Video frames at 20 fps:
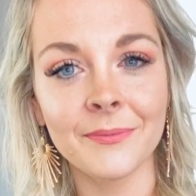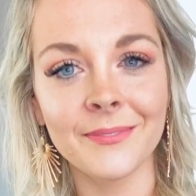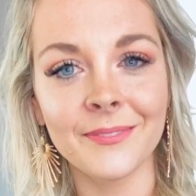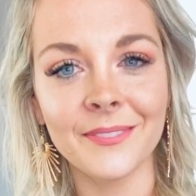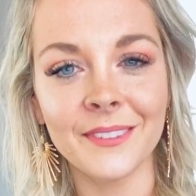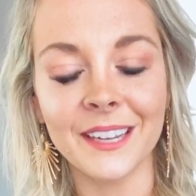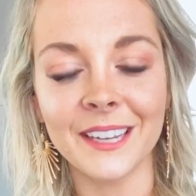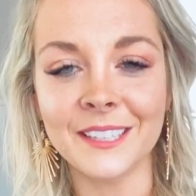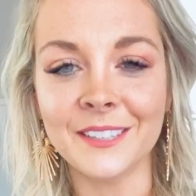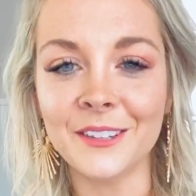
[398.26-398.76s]

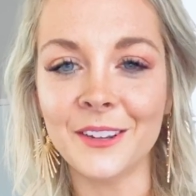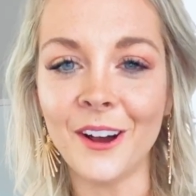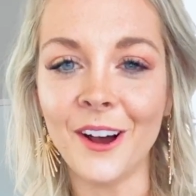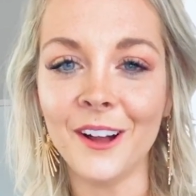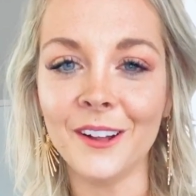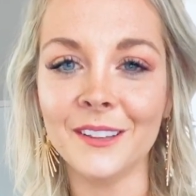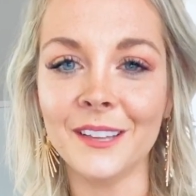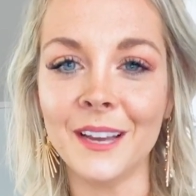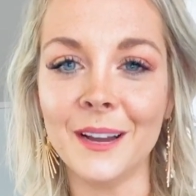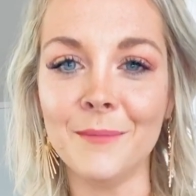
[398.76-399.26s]
It's
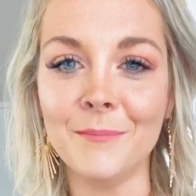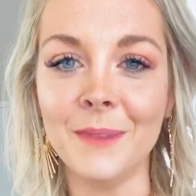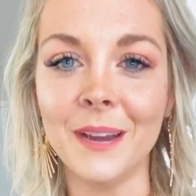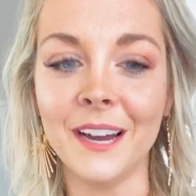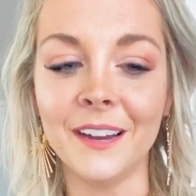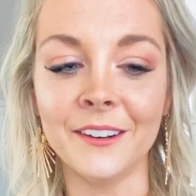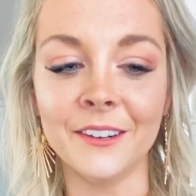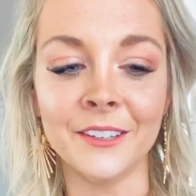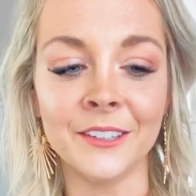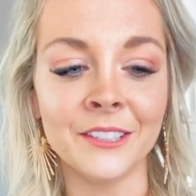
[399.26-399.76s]
God that
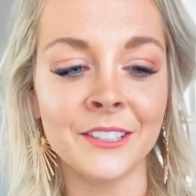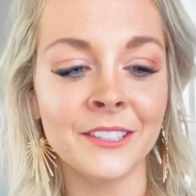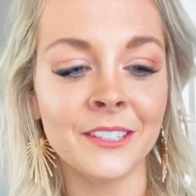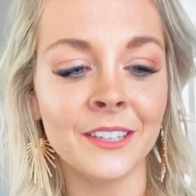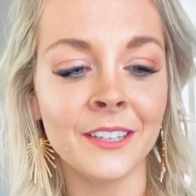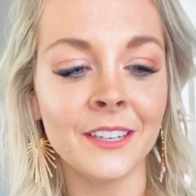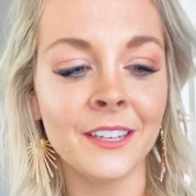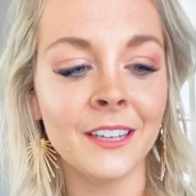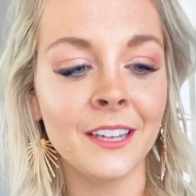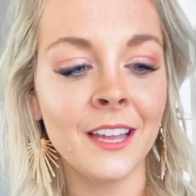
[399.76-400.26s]
matters.
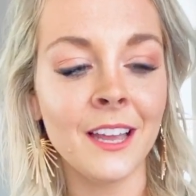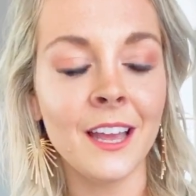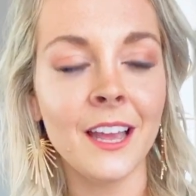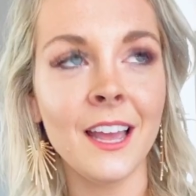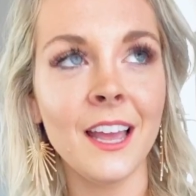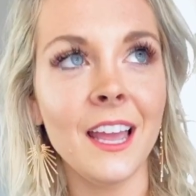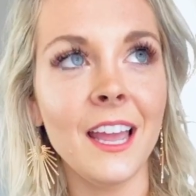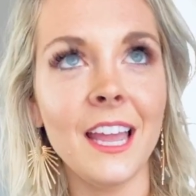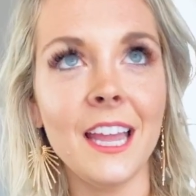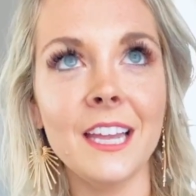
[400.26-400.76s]

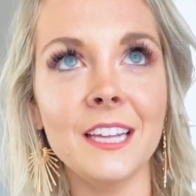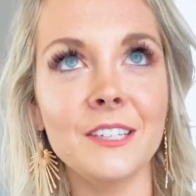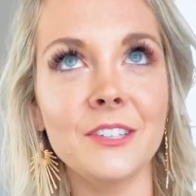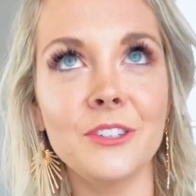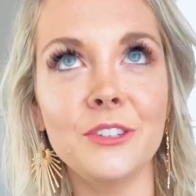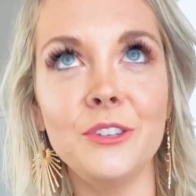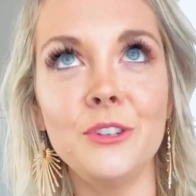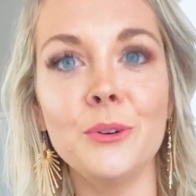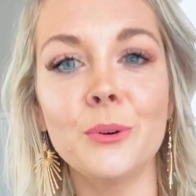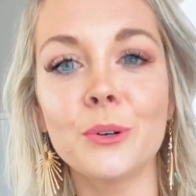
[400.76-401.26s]
It's
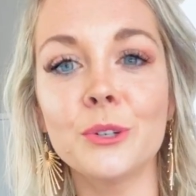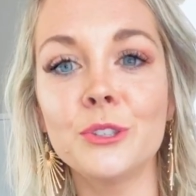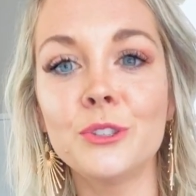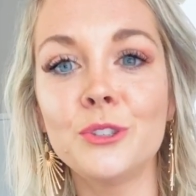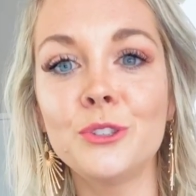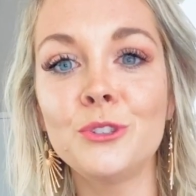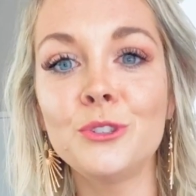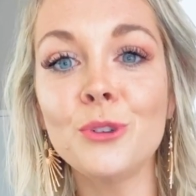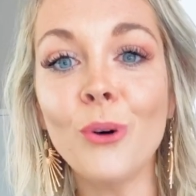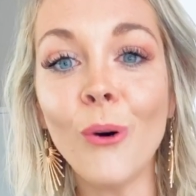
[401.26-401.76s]
your
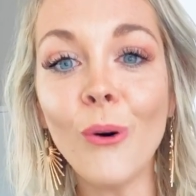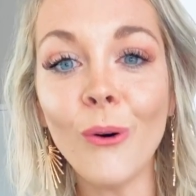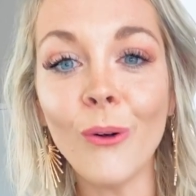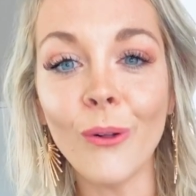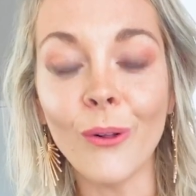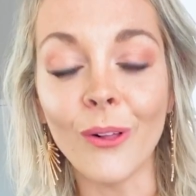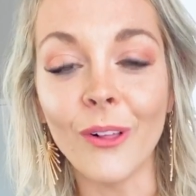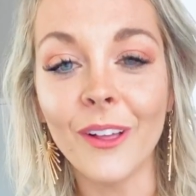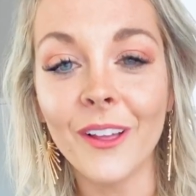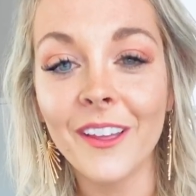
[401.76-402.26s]

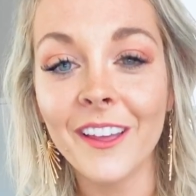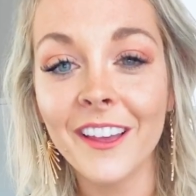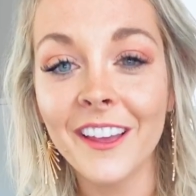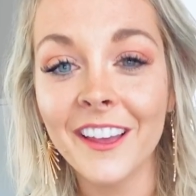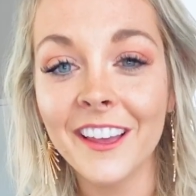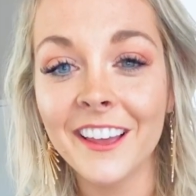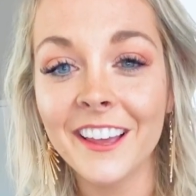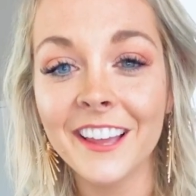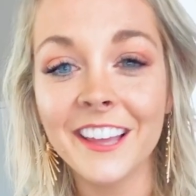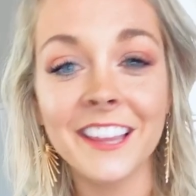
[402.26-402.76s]
soul
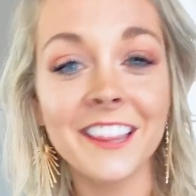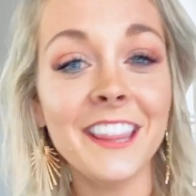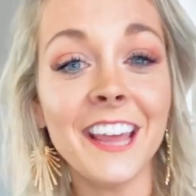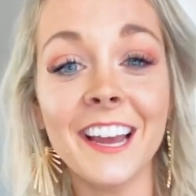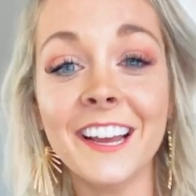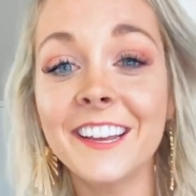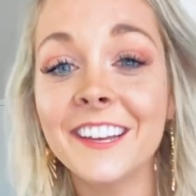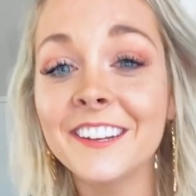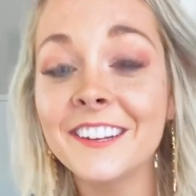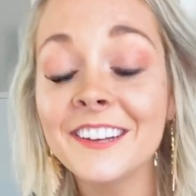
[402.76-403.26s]
that
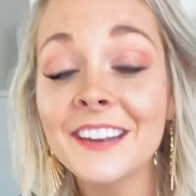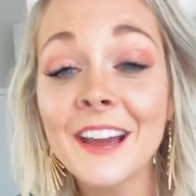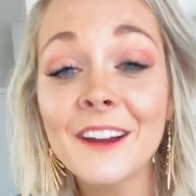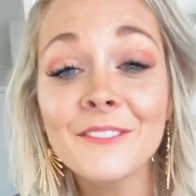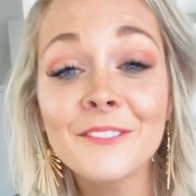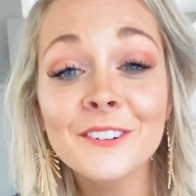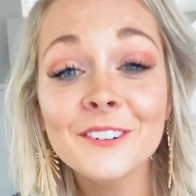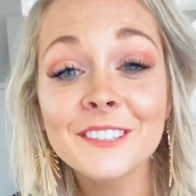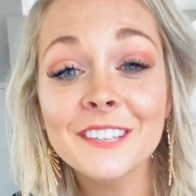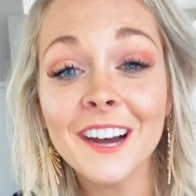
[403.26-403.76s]
could
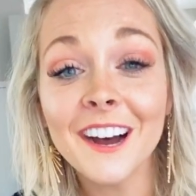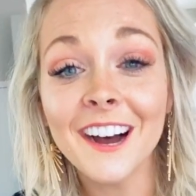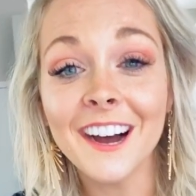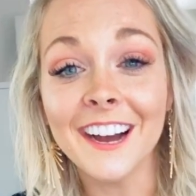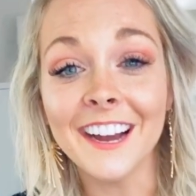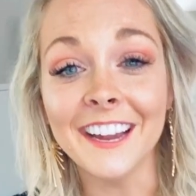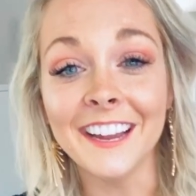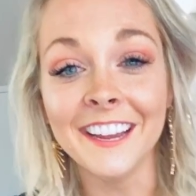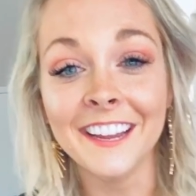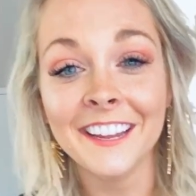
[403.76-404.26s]
never
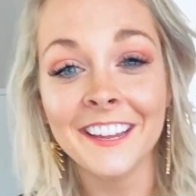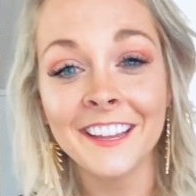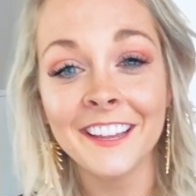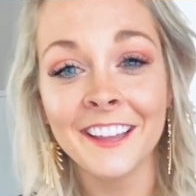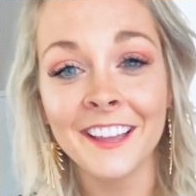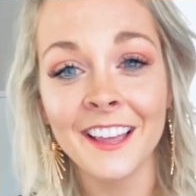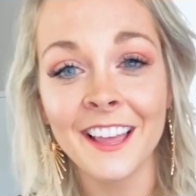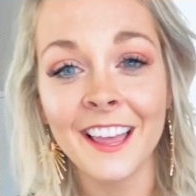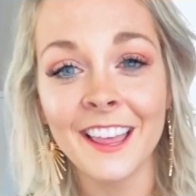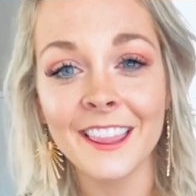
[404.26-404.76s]
die
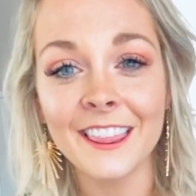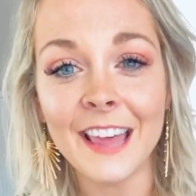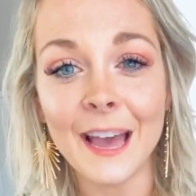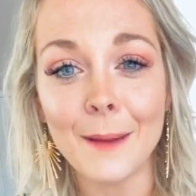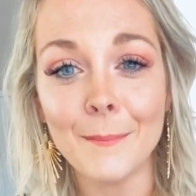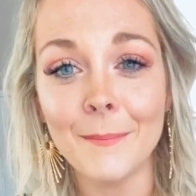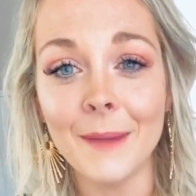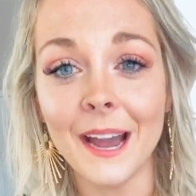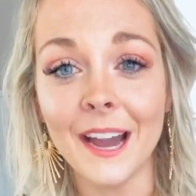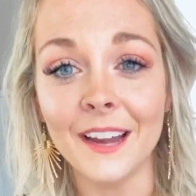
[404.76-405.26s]
that
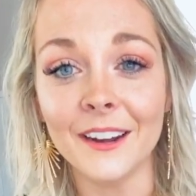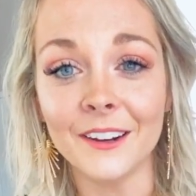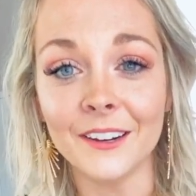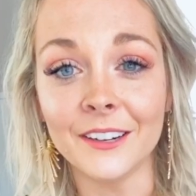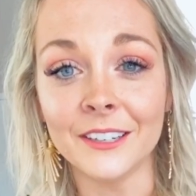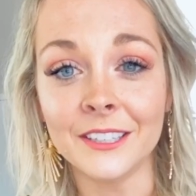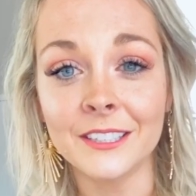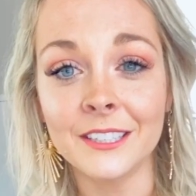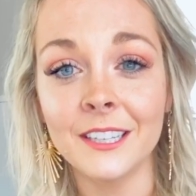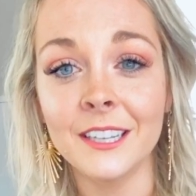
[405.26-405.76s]
matters.